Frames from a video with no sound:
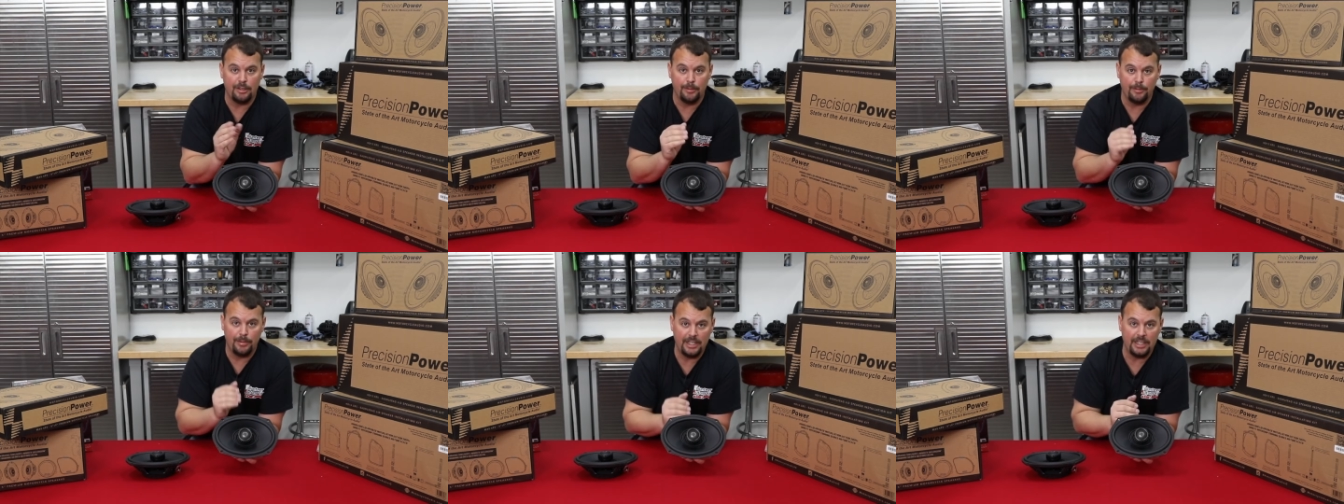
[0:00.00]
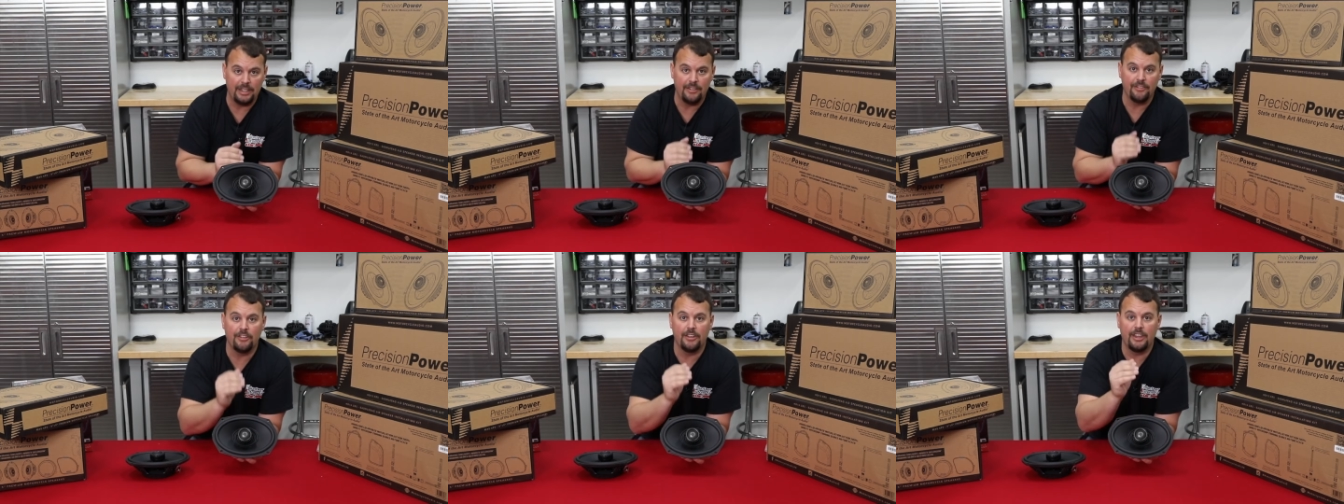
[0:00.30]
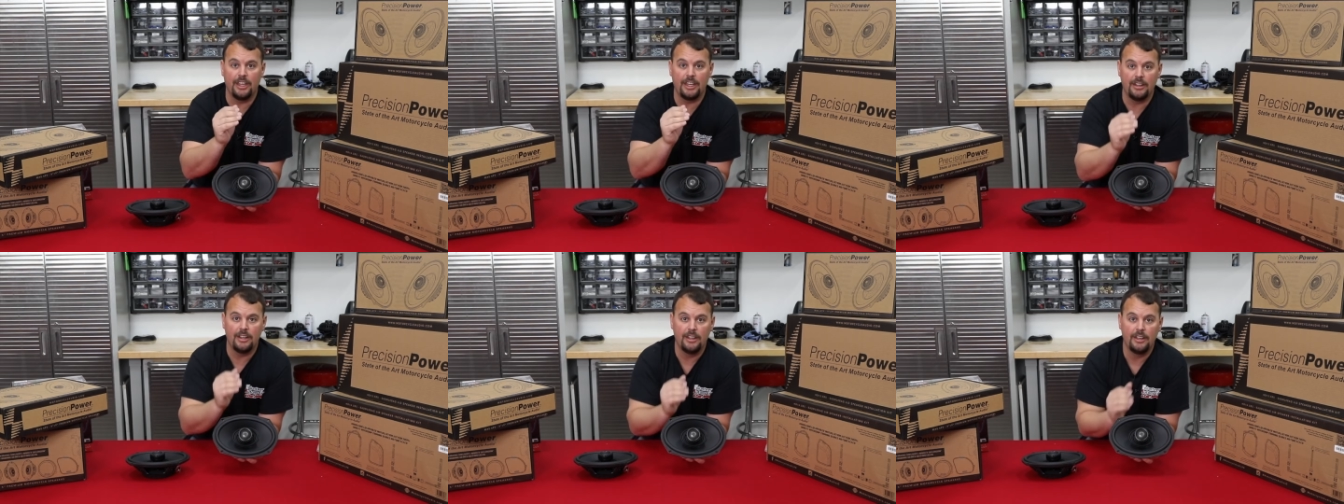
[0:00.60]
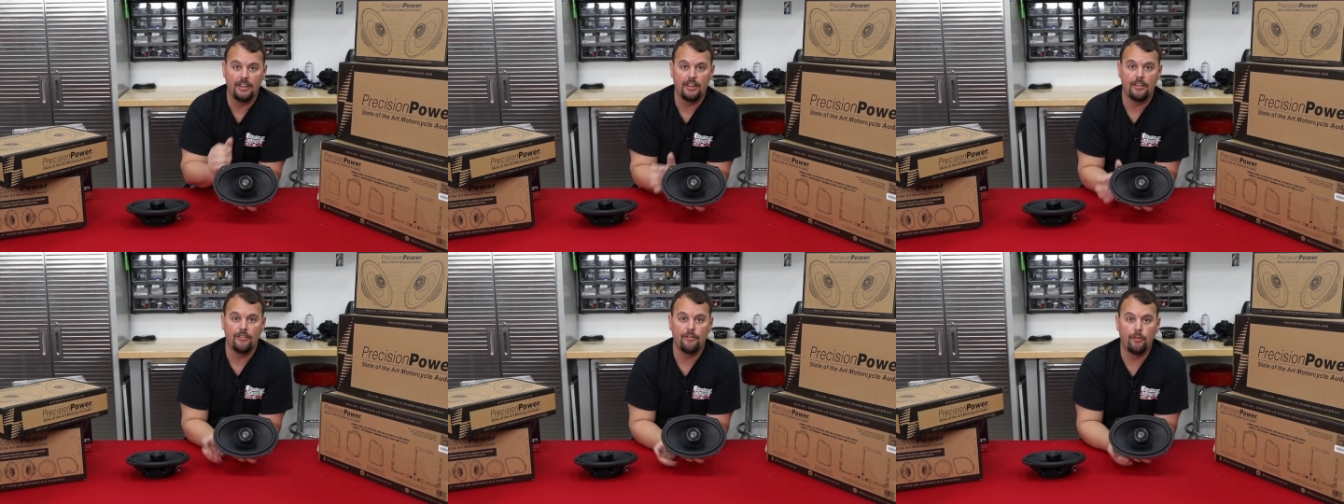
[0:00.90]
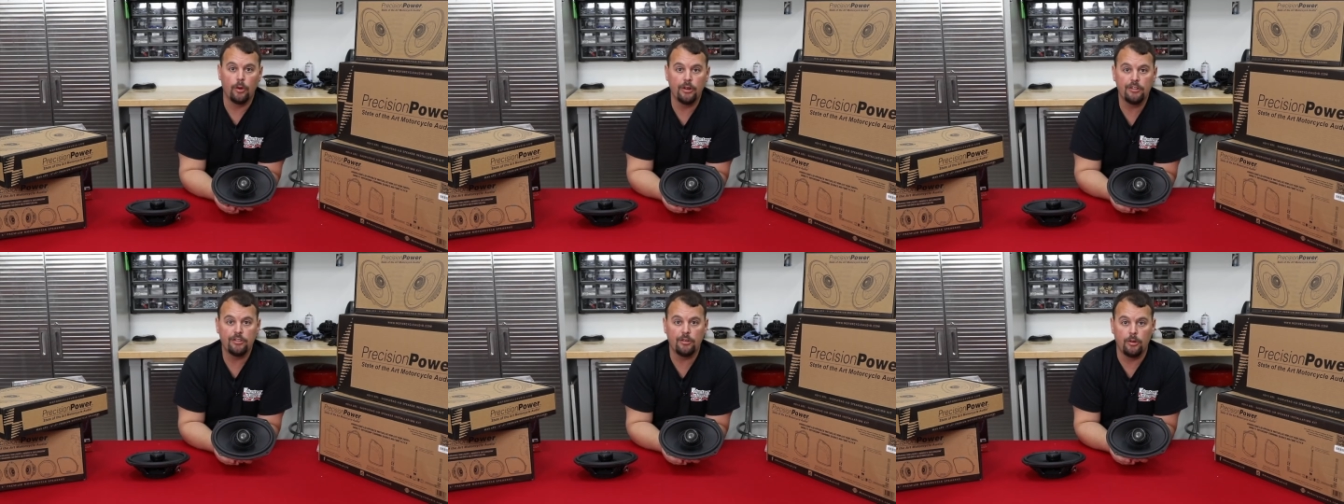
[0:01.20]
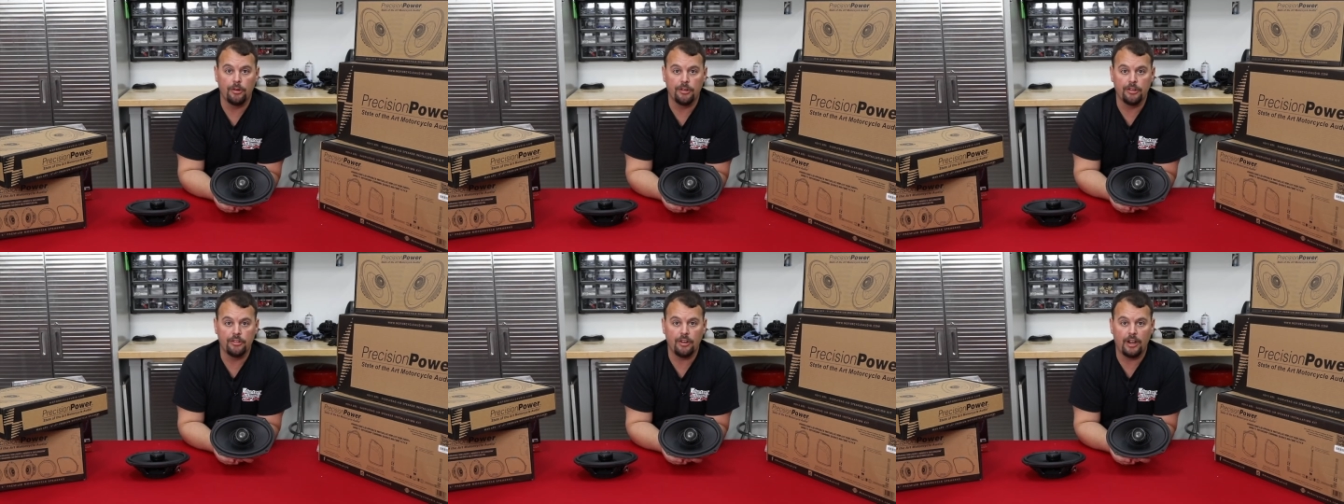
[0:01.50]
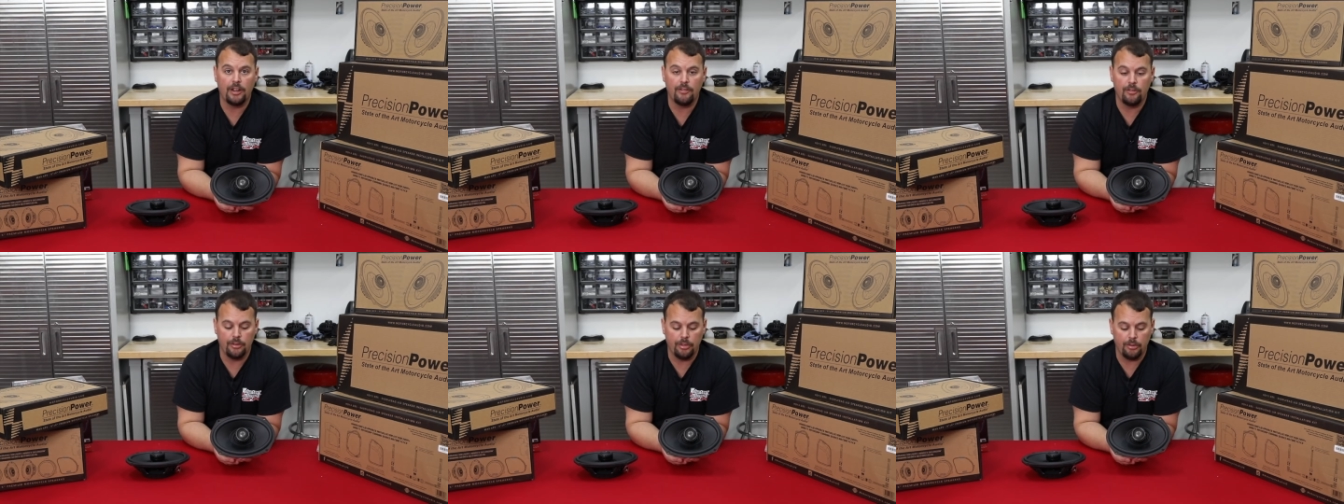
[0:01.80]
to be for that voice coil to
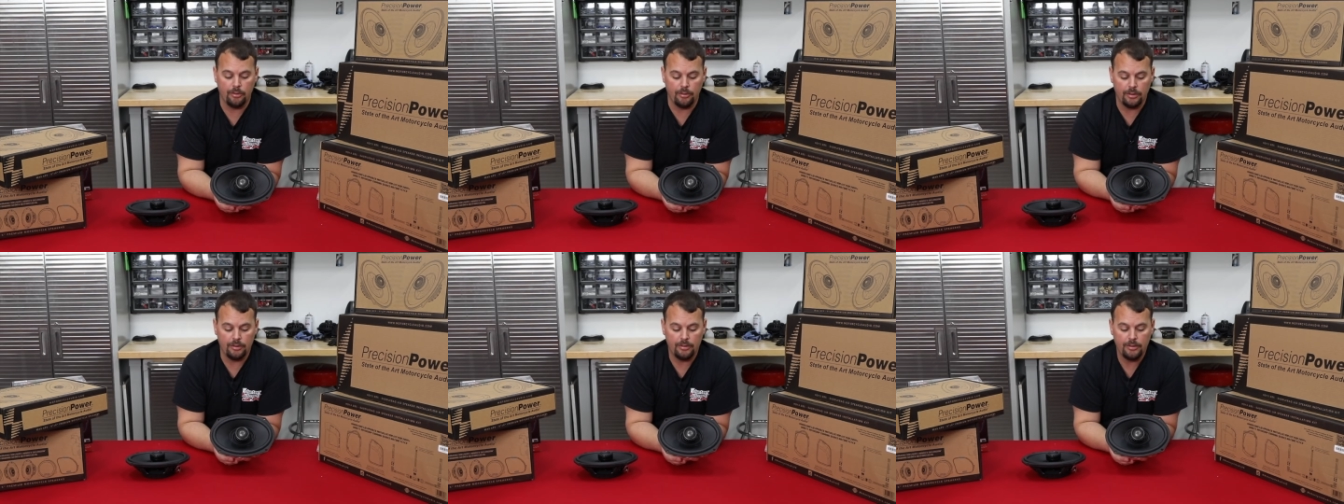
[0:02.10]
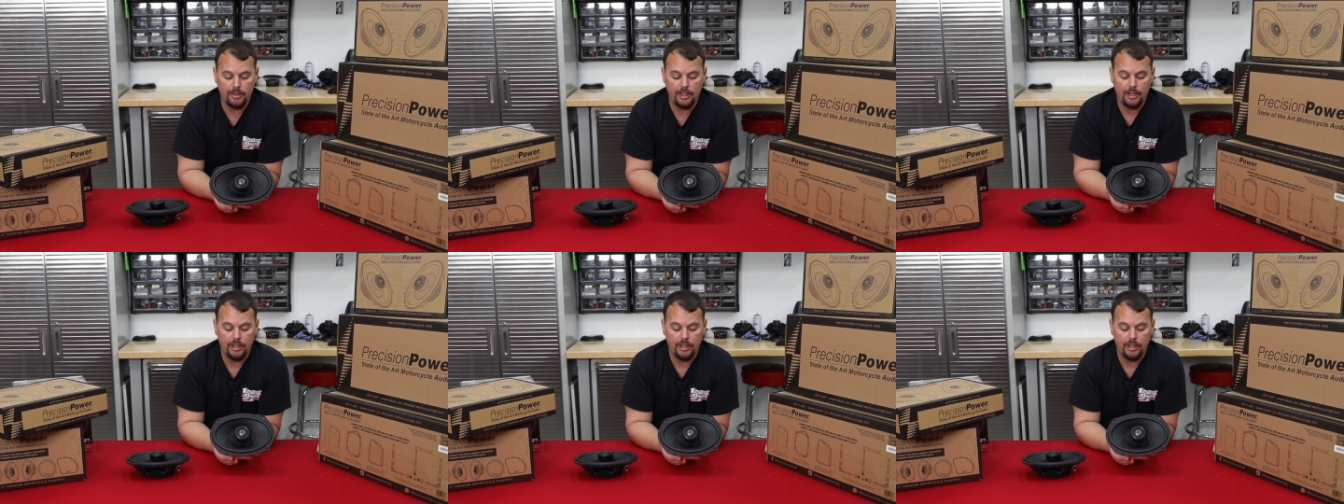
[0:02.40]
travel through.